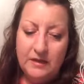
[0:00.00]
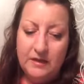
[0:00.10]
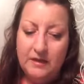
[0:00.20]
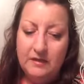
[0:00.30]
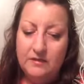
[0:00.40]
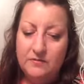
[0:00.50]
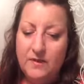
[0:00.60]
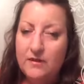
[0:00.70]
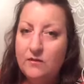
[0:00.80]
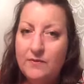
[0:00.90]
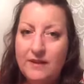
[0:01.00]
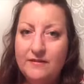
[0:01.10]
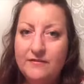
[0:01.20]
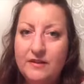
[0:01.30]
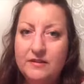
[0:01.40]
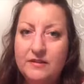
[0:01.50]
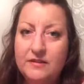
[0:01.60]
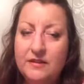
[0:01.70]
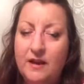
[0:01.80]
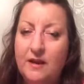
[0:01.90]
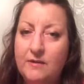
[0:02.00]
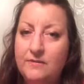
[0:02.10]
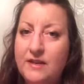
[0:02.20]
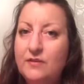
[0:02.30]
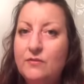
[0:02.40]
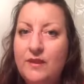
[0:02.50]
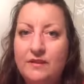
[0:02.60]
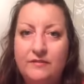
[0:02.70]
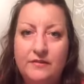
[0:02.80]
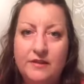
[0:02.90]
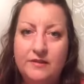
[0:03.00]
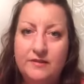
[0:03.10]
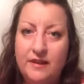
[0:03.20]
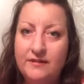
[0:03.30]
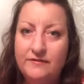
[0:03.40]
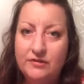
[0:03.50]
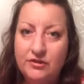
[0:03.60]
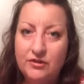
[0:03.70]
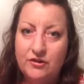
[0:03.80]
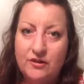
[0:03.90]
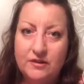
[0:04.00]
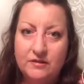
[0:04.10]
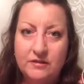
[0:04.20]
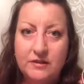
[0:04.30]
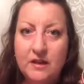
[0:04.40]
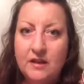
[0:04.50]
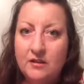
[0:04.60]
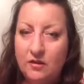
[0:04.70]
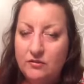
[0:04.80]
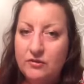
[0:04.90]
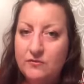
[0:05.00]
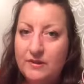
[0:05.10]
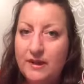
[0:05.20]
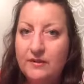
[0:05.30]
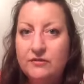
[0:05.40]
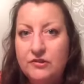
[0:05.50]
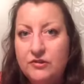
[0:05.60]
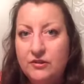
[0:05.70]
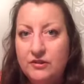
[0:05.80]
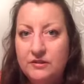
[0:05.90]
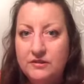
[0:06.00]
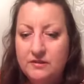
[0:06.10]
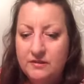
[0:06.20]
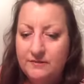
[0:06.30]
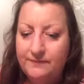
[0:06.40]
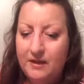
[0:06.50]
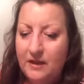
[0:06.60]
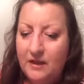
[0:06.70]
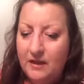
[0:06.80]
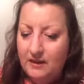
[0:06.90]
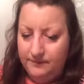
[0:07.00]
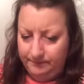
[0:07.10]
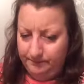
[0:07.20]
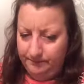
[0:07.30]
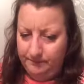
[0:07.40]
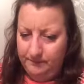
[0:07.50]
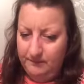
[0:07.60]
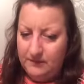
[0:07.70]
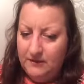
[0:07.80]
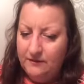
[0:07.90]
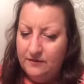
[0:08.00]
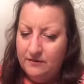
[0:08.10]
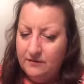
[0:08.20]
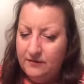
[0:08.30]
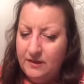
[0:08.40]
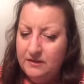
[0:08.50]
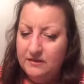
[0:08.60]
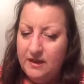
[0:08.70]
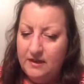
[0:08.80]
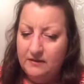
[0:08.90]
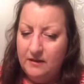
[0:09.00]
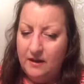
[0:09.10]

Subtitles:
And medical benefits, dental benefits, life insurance, long-term care insurance, just different things that